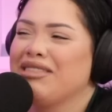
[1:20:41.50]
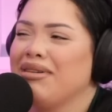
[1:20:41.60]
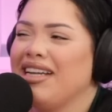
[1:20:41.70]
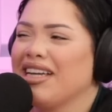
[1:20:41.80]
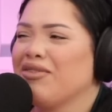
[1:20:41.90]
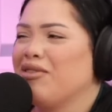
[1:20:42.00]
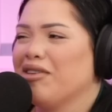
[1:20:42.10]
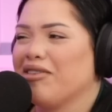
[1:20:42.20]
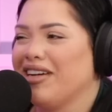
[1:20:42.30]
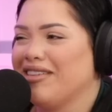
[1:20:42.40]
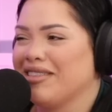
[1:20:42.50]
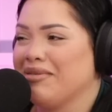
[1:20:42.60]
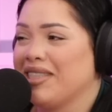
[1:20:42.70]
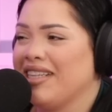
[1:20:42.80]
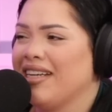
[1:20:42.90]
was probably like in 4th grade or
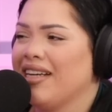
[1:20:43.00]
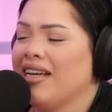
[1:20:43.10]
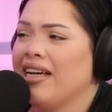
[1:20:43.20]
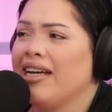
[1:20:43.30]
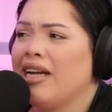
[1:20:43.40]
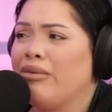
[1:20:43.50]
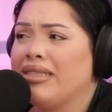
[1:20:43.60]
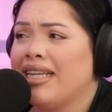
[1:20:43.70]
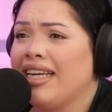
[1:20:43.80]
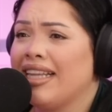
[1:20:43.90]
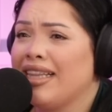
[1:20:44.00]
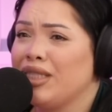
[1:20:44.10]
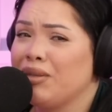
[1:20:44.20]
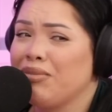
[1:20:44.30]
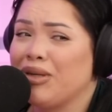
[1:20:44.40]
some shit. And I was like,
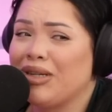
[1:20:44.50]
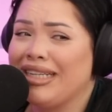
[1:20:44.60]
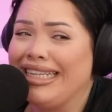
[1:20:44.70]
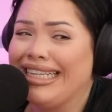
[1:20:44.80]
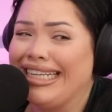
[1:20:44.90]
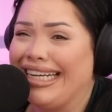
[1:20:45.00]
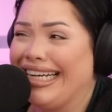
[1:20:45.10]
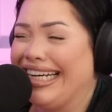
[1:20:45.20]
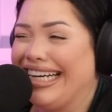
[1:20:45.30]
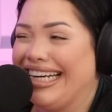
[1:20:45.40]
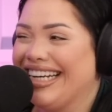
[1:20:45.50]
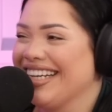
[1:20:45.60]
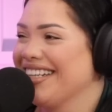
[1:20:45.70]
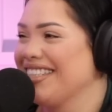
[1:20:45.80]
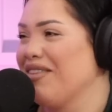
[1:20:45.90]
this morning,
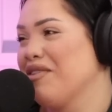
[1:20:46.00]
like, because